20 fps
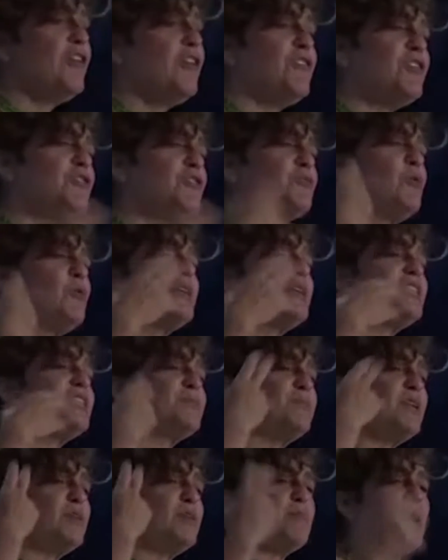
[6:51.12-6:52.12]
This woman has
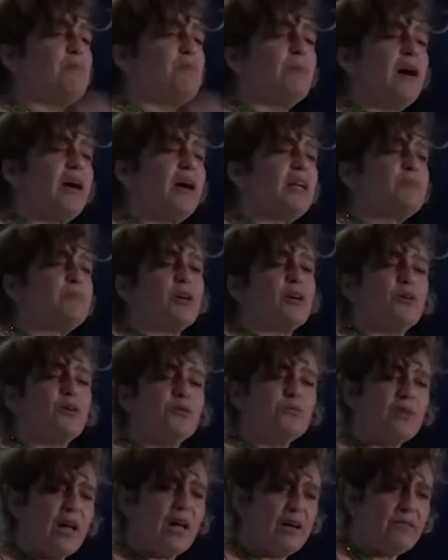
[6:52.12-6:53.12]
been in my mind my
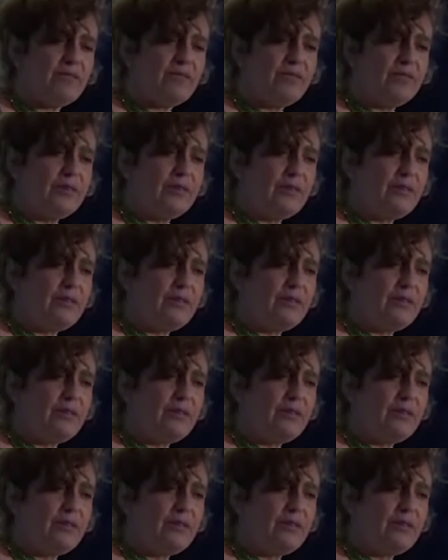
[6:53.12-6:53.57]
whole life.